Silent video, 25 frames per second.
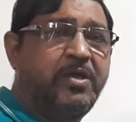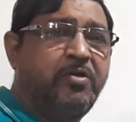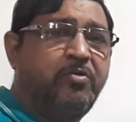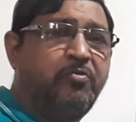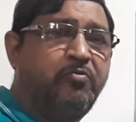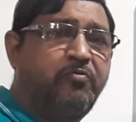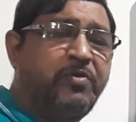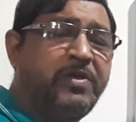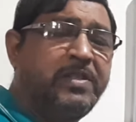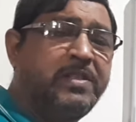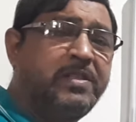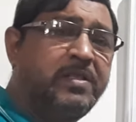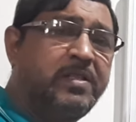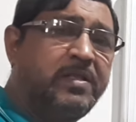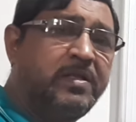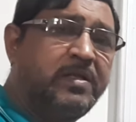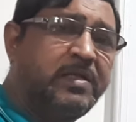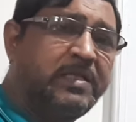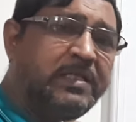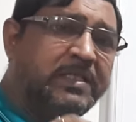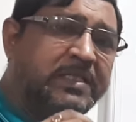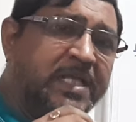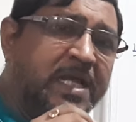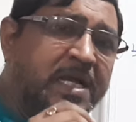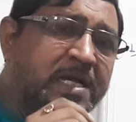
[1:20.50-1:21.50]
When
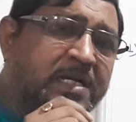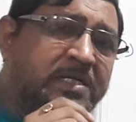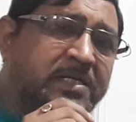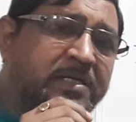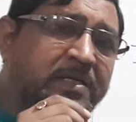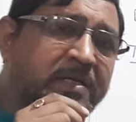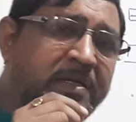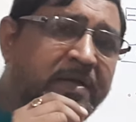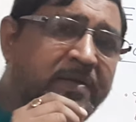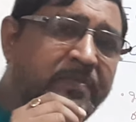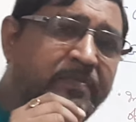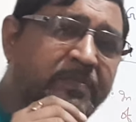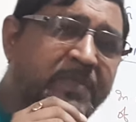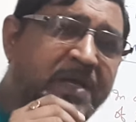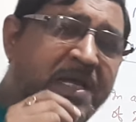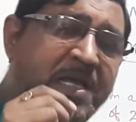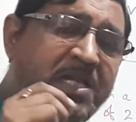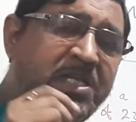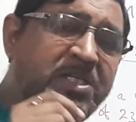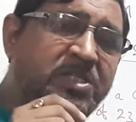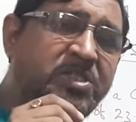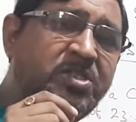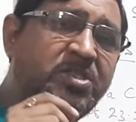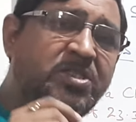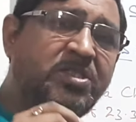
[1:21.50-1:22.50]
that
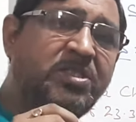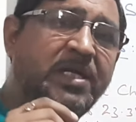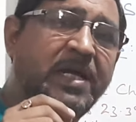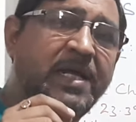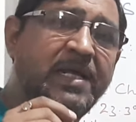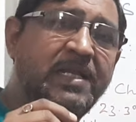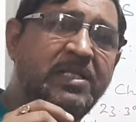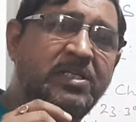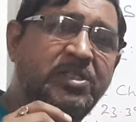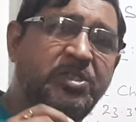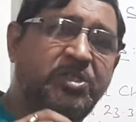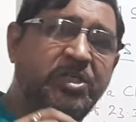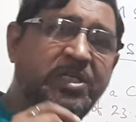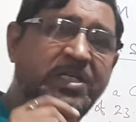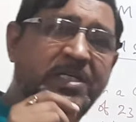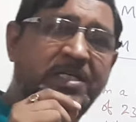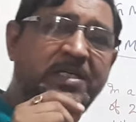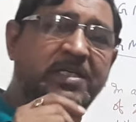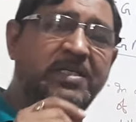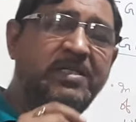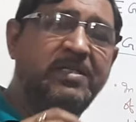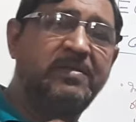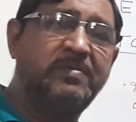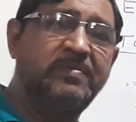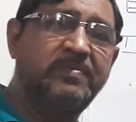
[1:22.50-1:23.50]
male sterile
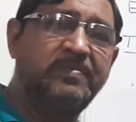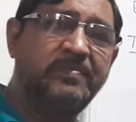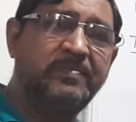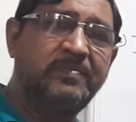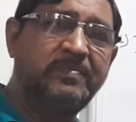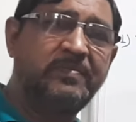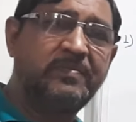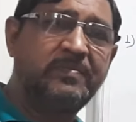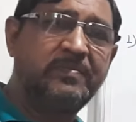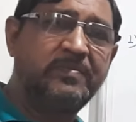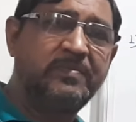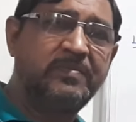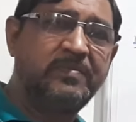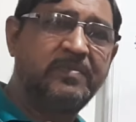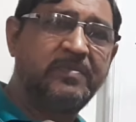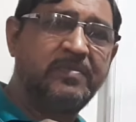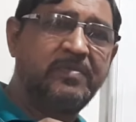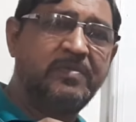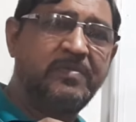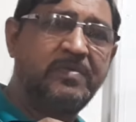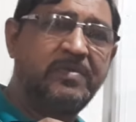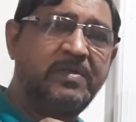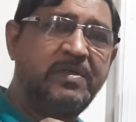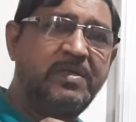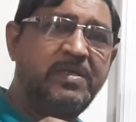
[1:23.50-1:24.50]
gene
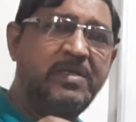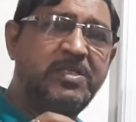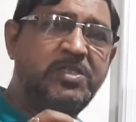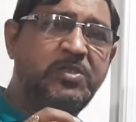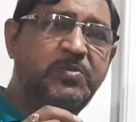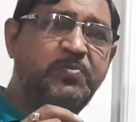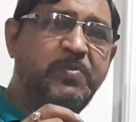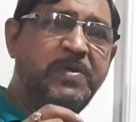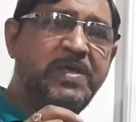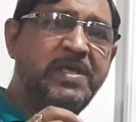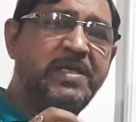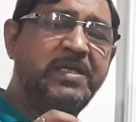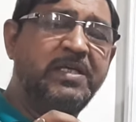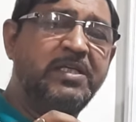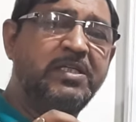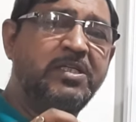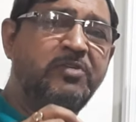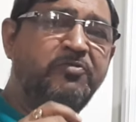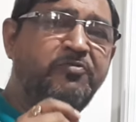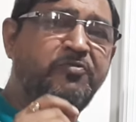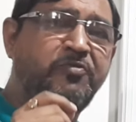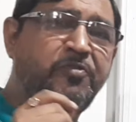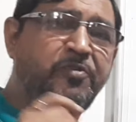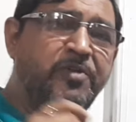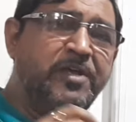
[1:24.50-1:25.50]
is being
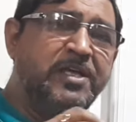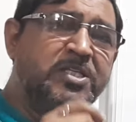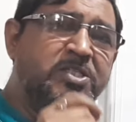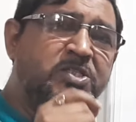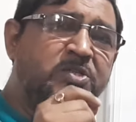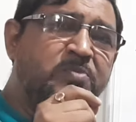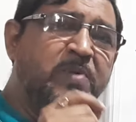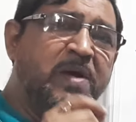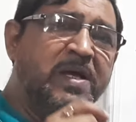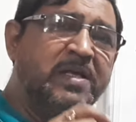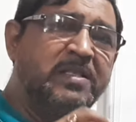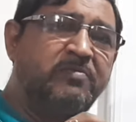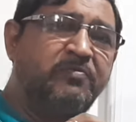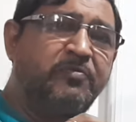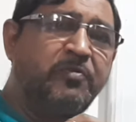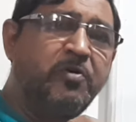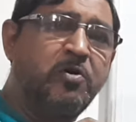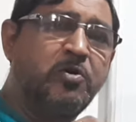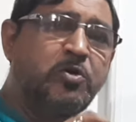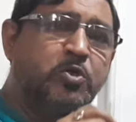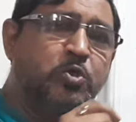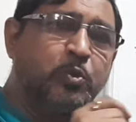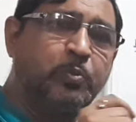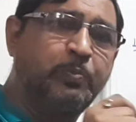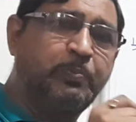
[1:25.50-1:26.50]
influenced by the
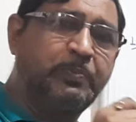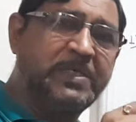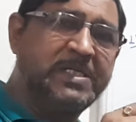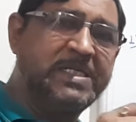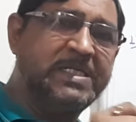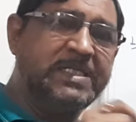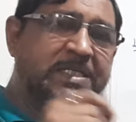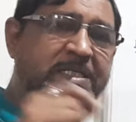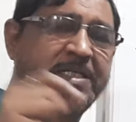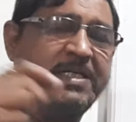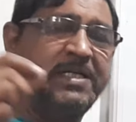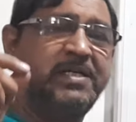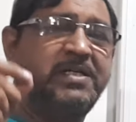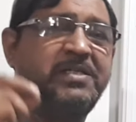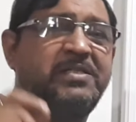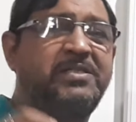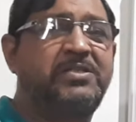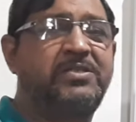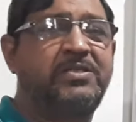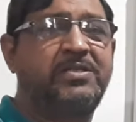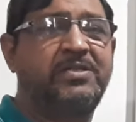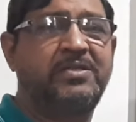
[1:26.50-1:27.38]
photoperiod,